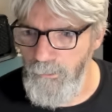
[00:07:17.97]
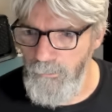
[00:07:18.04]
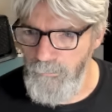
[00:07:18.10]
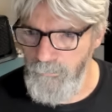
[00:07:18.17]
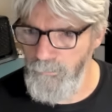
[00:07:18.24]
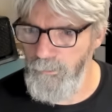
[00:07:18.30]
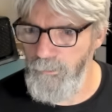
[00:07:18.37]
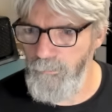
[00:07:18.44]

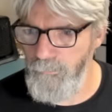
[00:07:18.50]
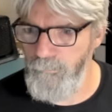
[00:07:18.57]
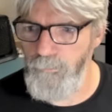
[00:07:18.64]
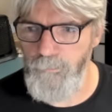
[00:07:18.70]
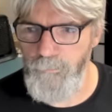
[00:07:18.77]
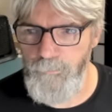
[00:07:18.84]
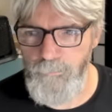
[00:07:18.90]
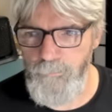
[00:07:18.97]
So this
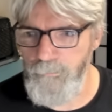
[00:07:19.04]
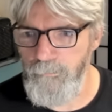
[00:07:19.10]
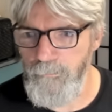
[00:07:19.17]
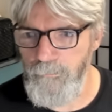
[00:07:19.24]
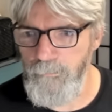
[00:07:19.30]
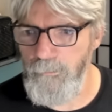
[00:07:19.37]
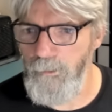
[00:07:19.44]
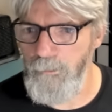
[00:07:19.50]
was
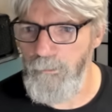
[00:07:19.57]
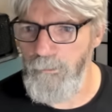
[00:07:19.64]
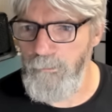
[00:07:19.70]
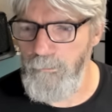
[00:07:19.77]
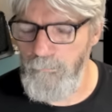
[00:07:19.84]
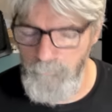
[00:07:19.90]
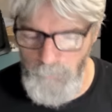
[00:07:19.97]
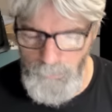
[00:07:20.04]

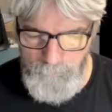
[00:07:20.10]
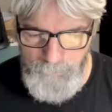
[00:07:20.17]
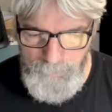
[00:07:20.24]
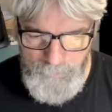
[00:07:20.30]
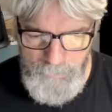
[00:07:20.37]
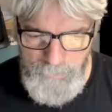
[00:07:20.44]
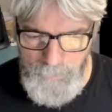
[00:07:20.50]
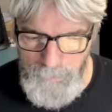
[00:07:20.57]
a, a
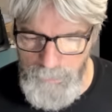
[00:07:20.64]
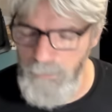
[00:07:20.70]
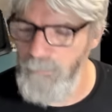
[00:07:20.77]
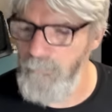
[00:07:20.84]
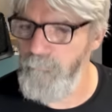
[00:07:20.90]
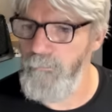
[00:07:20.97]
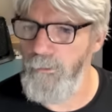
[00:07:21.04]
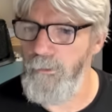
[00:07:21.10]
beginning
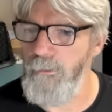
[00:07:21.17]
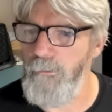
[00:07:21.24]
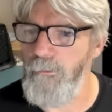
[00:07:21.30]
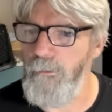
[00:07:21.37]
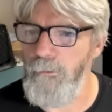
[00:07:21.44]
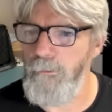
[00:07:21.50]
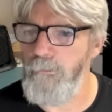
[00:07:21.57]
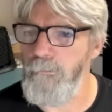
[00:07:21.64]
of a,
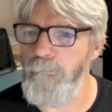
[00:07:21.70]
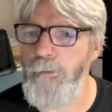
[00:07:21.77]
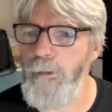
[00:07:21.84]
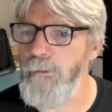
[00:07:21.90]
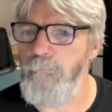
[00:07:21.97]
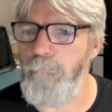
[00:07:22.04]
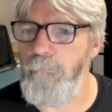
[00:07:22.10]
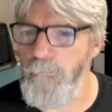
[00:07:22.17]
a
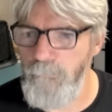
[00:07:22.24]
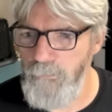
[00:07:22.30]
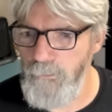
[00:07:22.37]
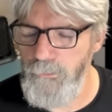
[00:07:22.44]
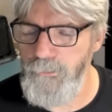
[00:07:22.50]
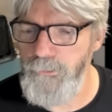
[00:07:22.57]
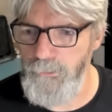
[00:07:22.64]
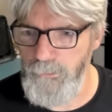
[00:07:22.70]
great
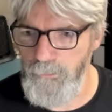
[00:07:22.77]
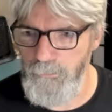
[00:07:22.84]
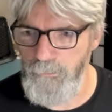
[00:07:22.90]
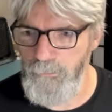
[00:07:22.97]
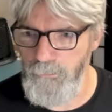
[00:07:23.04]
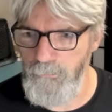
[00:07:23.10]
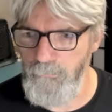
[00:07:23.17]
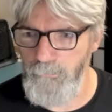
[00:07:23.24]
revolution
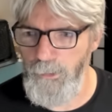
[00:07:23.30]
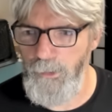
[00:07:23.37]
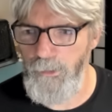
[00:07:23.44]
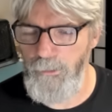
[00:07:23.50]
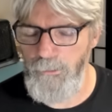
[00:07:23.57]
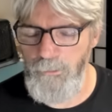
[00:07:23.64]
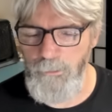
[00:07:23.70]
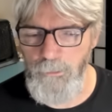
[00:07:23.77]
in
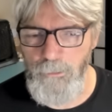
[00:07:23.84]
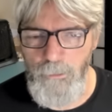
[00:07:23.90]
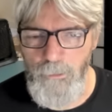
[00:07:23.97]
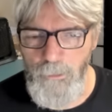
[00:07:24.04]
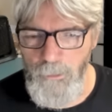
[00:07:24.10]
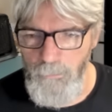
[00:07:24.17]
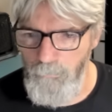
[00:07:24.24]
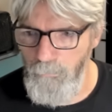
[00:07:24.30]
humanity
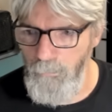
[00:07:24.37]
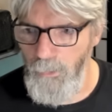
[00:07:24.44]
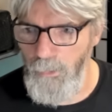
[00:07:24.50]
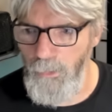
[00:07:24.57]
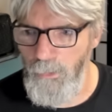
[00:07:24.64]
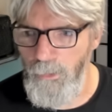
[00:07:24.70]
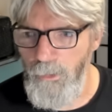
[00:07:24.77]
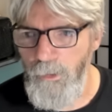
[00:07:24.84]

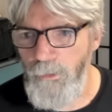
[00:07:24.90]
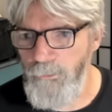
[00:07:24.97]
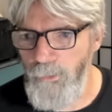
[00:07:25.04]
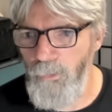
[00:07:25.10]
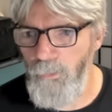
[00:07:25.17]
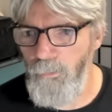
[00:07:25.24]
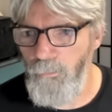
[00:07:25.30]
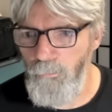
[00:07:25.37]
where
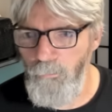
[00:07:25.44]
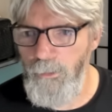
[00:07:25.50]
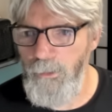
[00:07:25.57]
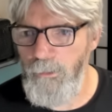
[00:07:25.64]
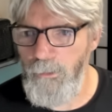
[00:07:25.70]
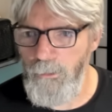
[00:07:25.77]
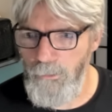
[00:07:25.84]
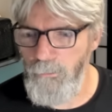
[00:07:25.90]
no,
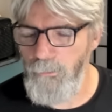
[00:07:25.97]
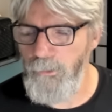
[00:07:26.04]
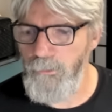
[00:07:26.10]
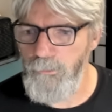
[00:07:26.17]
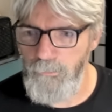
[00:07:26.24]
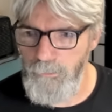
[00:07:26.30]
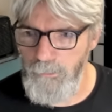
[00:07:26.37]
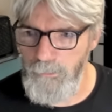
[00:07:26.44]
we are going
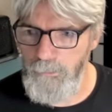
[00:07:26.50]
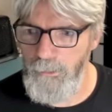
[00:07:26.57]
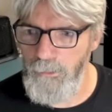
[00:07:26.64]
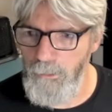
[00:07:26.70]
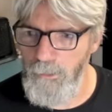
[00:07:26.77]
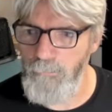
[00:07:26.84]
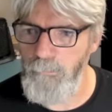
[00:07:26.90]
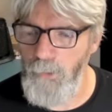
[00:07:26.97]
to get
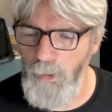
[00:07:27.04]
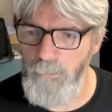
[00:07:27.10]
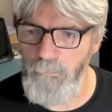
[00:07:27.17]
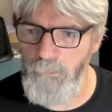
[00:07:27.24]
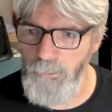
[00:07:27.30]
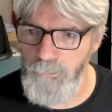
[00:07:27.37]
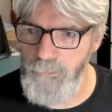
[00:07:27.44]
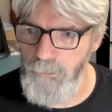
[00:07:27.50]
our
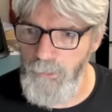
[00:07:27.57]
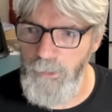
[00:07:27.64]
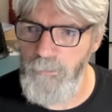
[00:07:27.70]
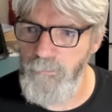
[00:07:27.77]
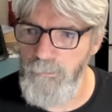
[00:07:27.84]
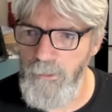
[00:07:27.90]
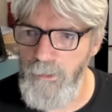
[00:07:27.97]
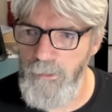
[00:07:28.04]
Bible
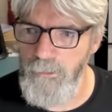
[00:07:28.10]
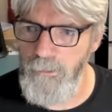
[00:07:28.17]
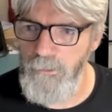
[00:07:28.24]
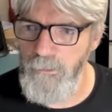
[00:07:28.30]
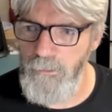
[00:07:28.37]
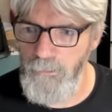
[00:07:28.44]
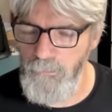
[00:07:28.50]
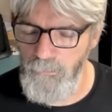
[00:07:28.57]
translated
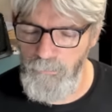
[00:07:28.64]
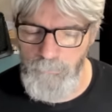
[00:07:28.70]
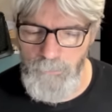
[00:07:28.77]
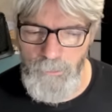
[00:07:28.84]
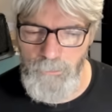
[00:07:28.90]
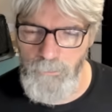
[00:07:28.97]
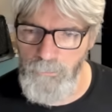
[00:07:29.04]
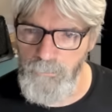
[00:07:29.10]
into
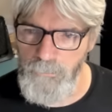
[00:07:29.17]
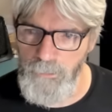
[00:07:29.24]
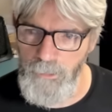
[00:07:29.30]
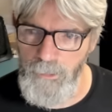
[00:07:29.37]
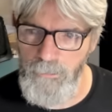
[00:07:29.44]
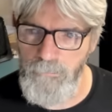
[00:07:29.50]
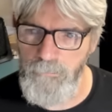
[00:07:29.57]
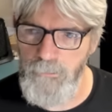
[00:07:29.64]
our own
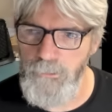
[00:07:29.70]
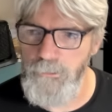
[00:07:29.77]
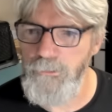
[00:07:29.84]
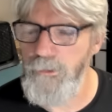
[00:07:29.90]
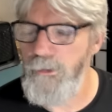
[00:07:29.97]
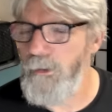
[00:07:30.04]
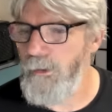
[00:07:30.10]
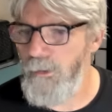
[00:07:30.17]
language
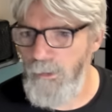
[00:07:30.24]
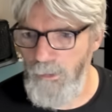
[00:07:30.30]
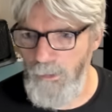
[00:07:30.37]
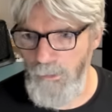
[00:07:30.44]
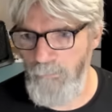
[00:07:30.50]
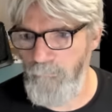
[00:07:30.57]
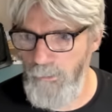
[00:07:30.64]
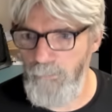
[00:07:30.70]

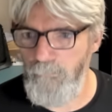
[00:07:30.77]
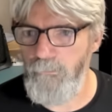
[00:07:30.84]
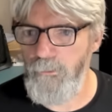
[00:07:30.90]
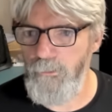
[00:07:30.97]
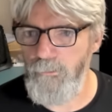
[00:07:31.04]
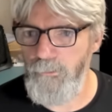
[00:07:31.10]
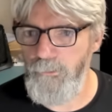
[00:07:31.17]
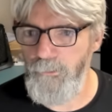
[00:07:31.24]
and we
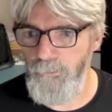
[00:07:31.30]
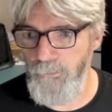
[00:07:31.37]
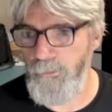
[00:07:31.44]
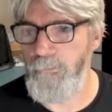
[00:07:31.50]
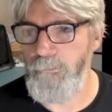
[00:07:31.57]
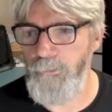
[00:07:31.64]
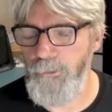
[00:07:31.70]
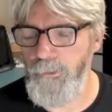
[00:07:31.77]
will
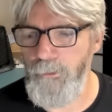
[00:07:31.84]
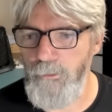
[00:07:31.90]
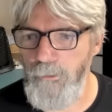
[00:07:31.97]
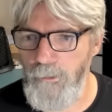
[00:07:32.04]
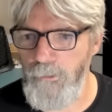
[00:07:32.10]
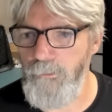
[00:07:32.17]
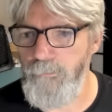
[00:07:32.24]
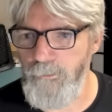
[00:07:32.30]
interpret it
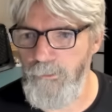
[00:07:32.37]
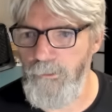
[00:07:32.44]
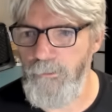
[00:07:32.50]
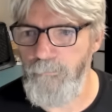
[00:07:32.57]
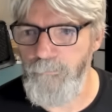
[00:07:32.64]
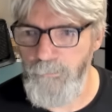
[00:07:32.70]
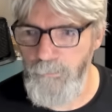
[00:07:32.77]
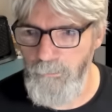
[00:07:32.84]

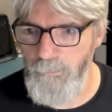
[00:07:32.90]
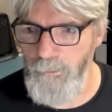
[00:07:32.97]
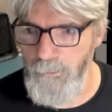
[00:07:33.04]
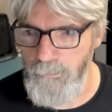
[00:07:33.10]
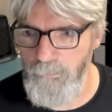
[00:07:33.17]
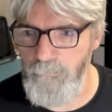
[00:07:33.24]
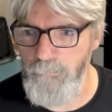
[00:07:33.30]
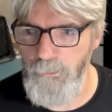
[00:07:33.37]
ourselves.
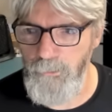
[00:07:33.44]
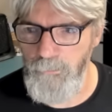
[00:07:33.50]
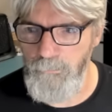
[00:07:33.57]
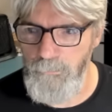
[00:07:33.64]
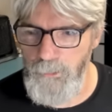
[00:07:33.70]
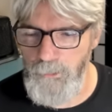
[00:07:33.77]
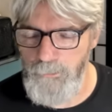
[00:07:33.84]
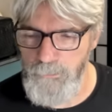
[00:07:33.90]
Thank you very
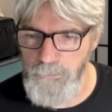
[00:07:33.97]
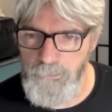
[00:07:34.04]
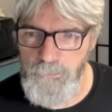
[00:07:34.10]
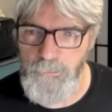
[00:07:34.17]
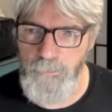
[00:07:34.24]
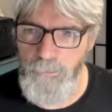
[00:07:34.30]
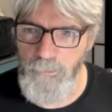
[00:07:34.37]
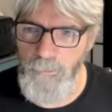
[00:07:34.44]
much.
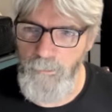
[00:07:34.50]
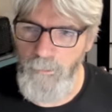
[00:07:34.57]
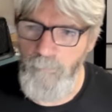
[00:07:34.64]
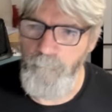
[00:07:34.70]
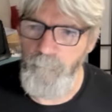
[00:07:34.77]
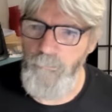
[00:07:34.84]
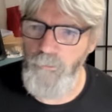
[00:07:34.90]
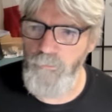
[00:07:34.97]

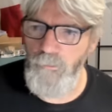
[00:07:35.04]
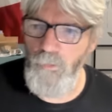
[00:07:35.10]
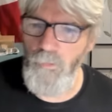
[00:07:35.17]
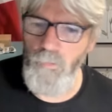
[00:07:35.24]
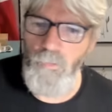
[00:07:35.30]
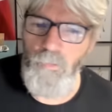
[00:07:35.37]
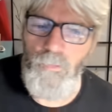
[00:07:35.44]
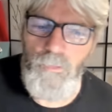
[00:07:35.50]

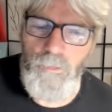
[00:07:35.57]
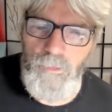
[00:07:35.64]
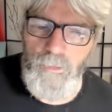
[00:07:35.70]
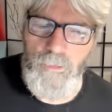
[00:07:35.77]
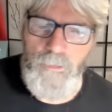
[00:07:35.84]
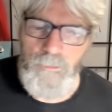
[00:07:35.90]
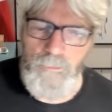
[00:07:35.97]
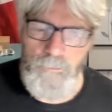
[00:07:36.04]
So
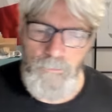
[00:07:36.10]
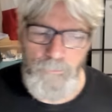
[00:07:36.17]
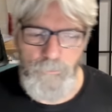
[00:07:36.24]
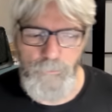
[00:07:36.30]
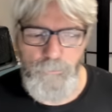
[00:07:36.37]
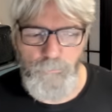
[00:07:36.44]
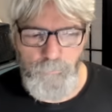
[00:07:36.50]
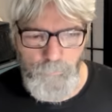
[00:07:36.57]

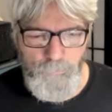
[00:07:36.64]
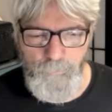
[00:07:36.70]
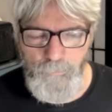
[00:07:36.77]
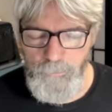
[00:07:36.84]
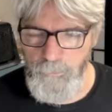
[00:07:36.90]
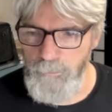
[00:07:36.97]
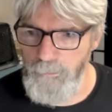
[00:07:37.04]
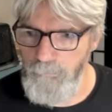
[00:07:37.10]
this was
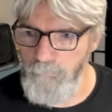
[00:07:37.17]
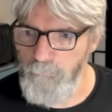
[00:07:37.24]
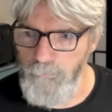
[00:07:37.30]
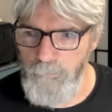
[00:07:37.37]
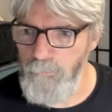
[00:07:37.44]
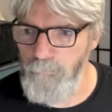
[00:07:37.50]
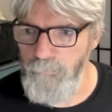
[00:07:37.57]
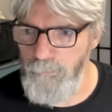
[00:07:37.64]
the,
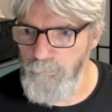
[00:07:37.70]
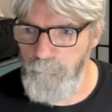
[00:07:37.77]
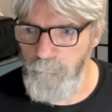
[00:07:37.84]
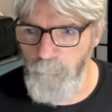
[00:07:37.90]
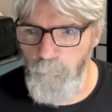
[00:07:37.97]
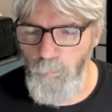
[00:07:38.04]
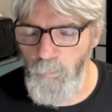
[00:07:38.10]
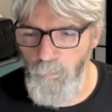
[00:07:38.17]
there was
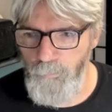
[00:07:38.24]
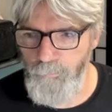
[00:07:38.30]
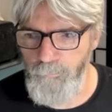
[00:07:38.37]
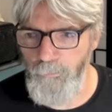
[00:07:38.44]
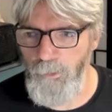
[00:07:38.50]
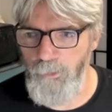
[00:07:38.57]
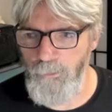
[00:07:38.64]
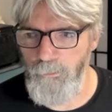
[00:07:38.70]
wars
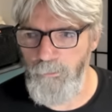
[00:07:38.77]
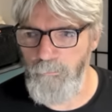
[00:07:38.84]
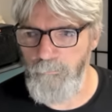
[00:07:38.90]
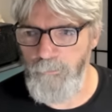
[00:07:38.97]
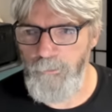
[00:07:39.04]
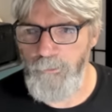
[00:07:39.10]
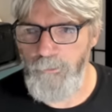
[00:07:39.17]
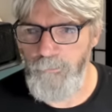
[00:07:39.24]
fought
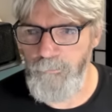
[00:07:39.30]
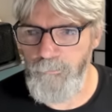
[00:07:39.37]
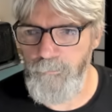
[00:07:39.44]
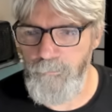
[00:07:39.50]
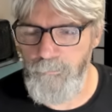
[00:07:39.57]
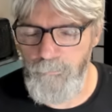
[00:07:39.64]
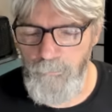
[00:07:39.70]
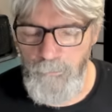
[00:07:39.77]
over this.